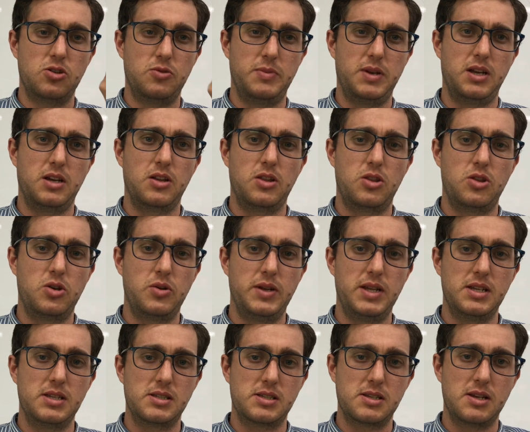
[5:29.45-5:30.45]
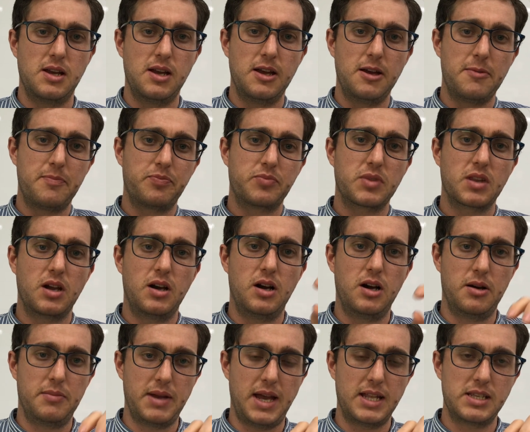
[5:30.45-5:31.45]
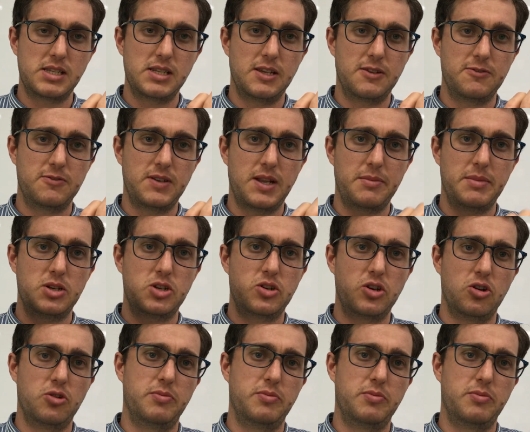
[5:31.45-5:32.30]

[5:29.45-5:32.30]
Omega-3 is anti-inflammatory.